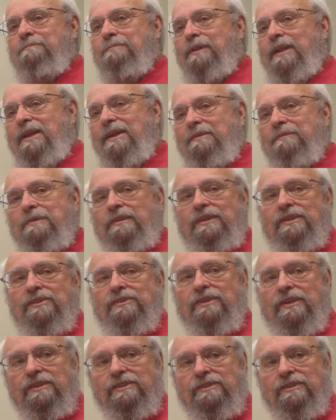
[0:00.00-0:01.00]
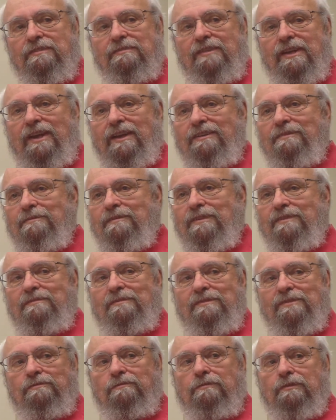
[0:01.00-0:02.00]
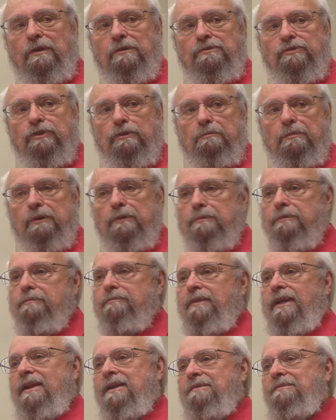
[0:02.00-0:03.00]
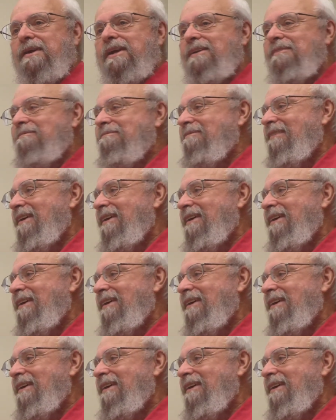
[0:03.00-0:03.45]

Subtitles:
playing with these things, if that floats your boat anyway.